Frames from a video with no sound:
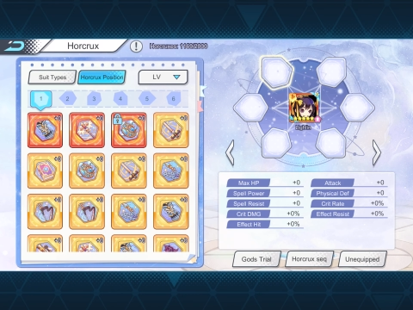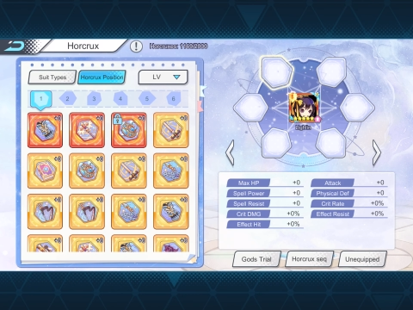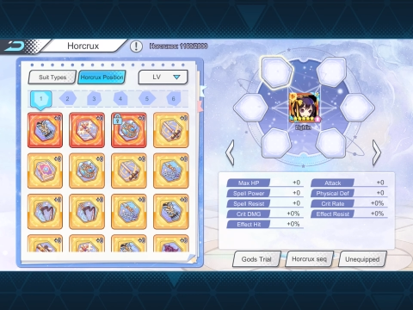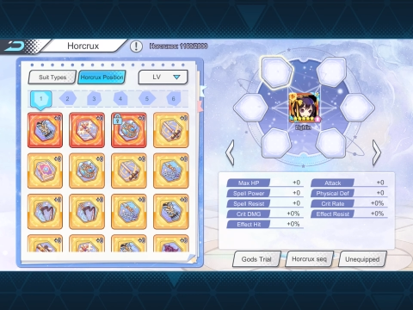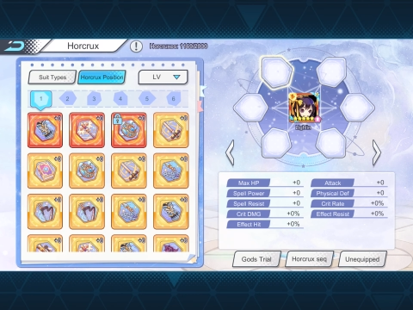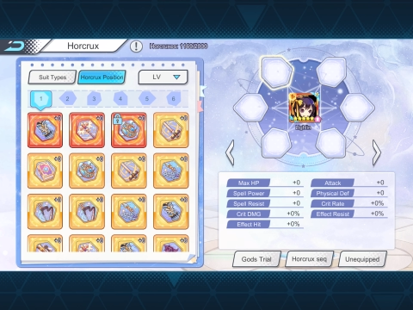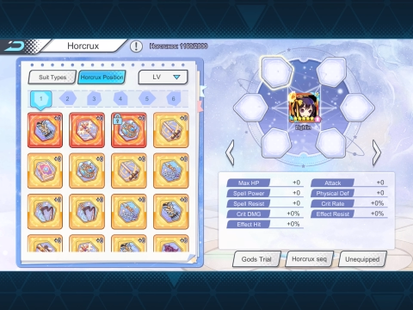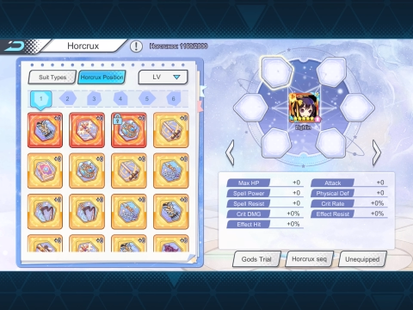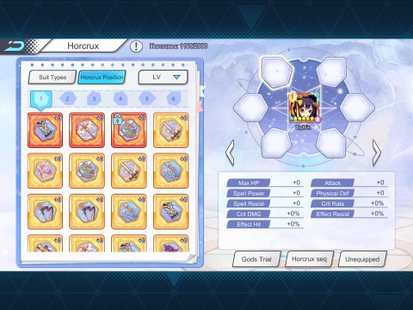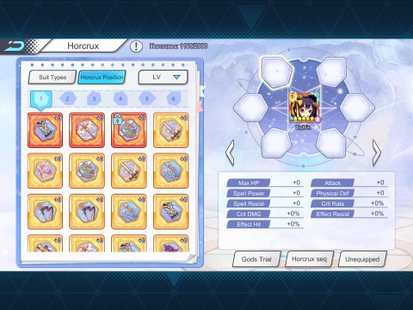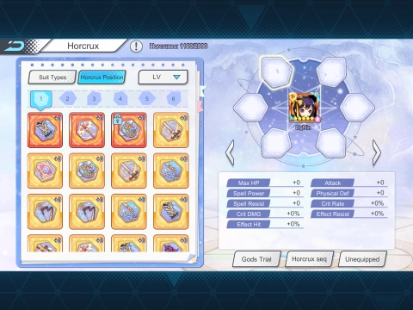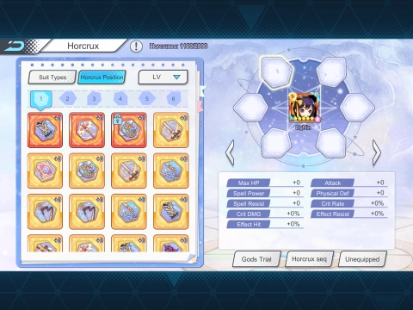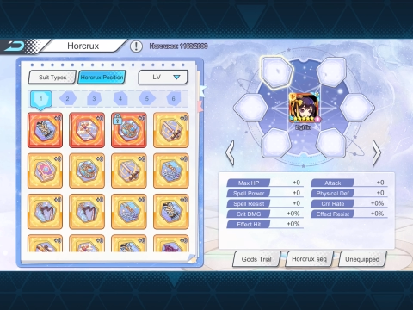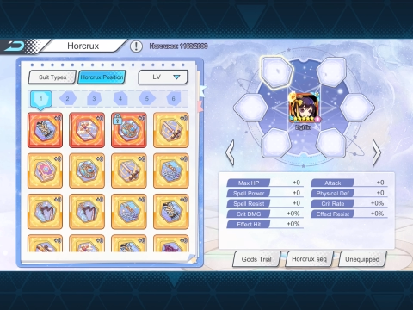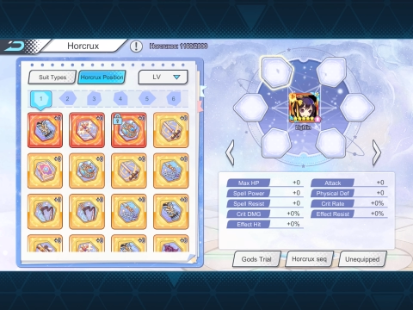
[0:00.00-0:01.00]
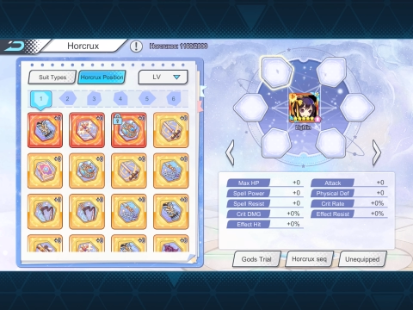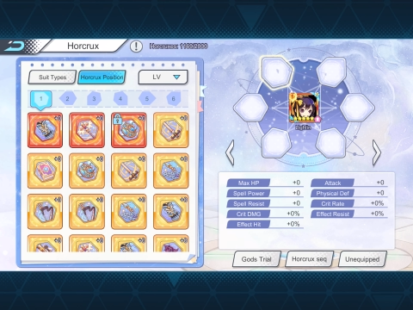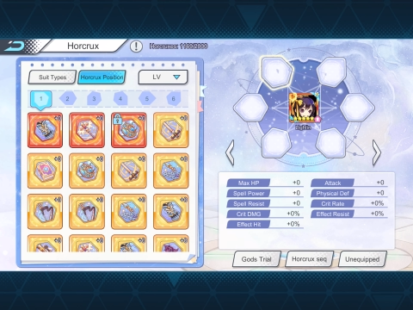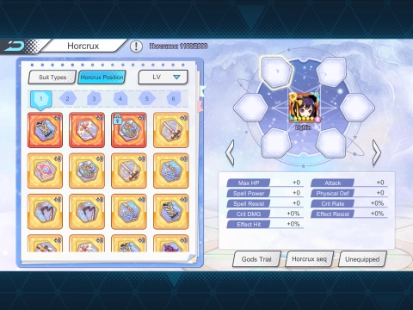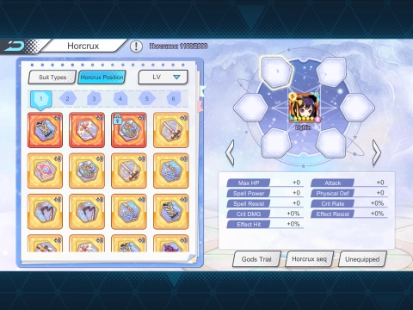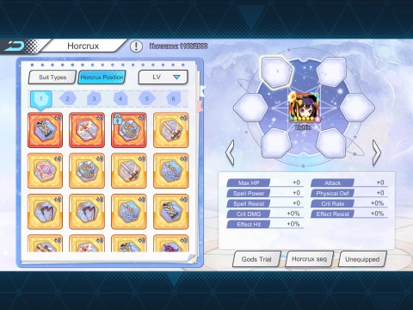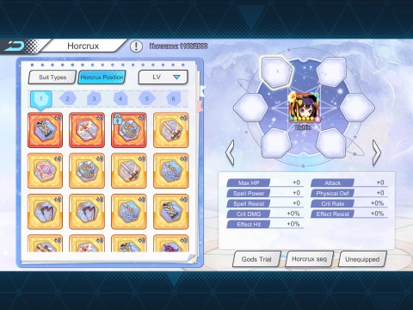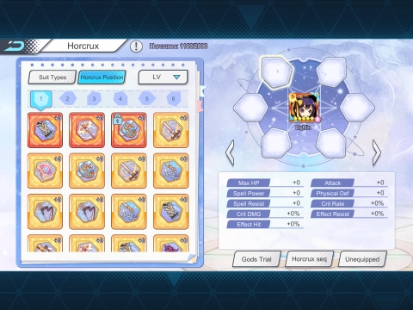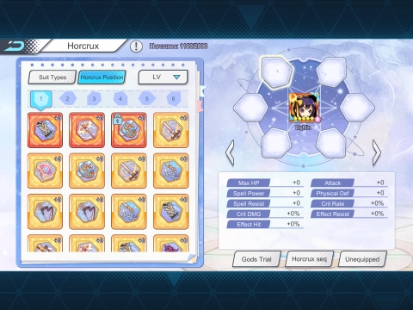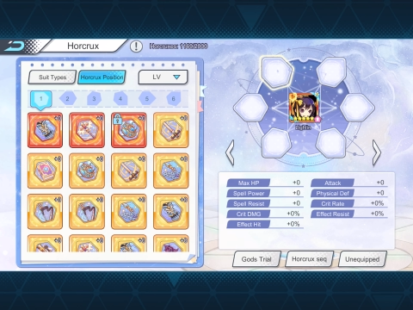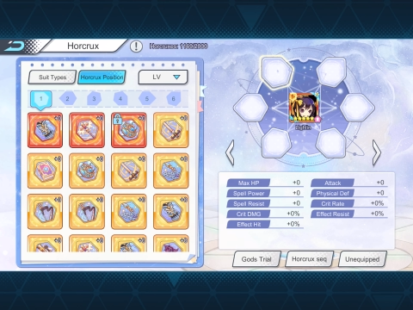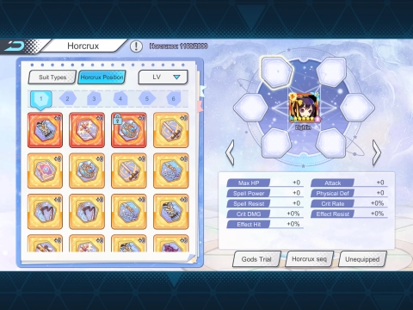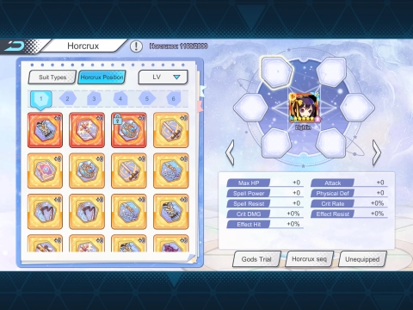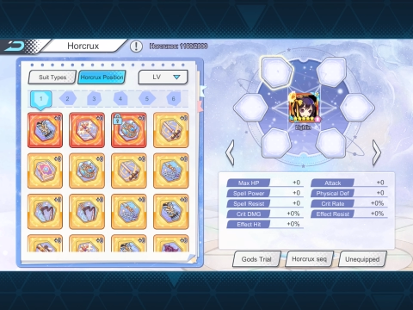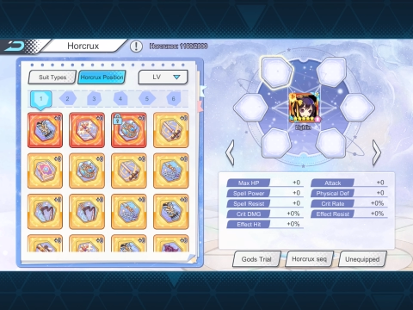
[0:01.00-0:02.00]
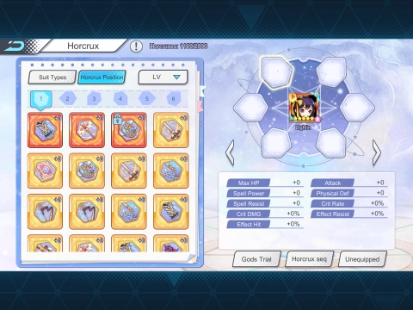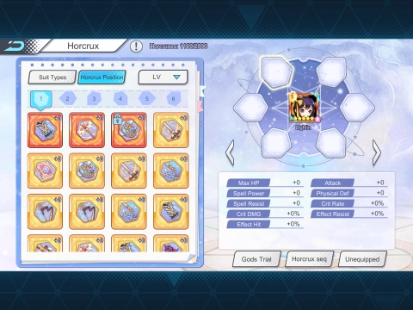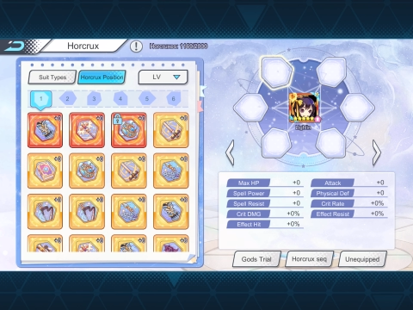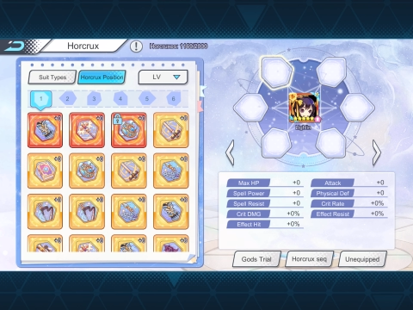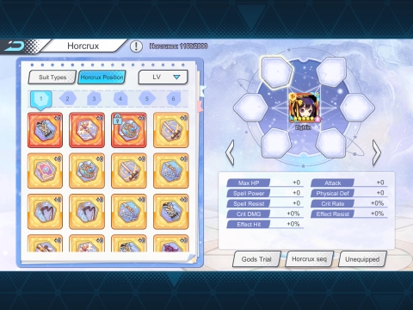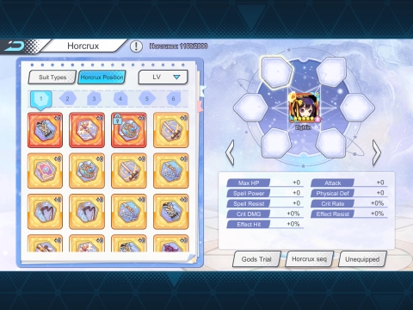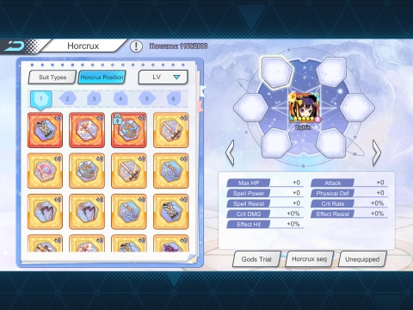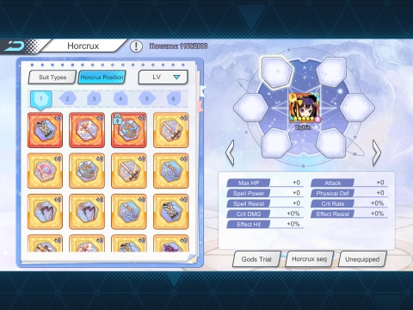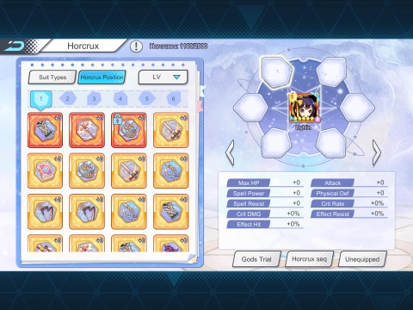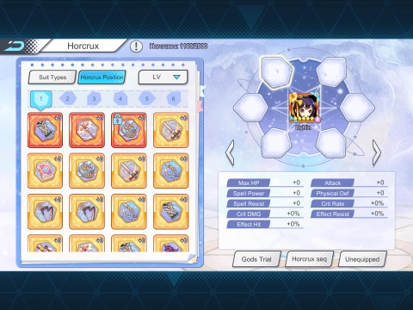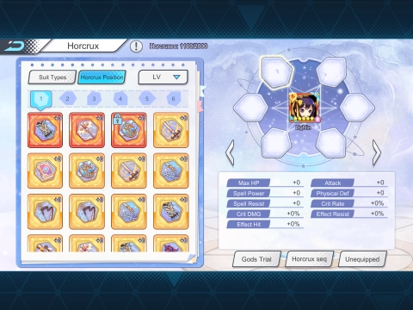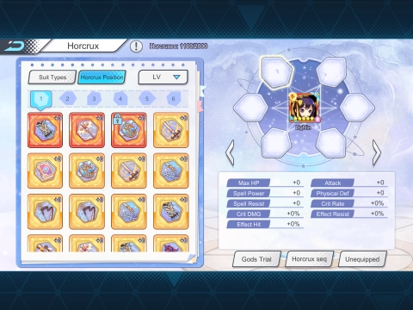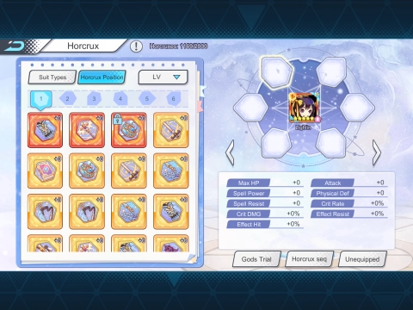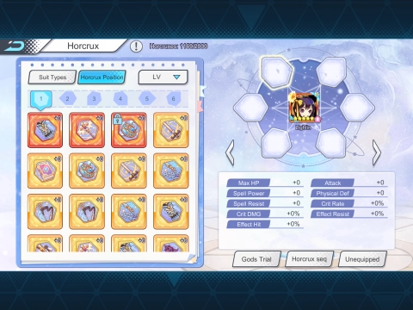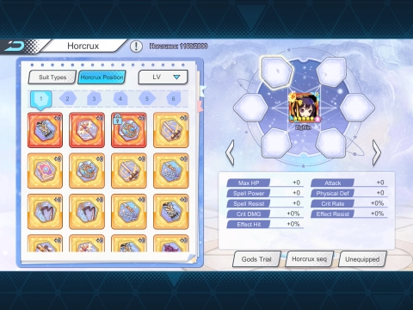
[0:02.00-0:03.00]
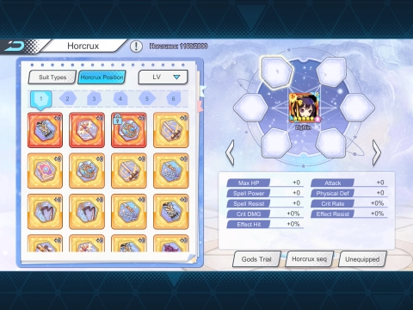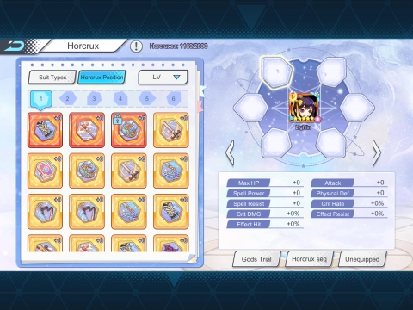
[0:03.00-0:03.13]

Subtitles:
[unreadable: no face in view]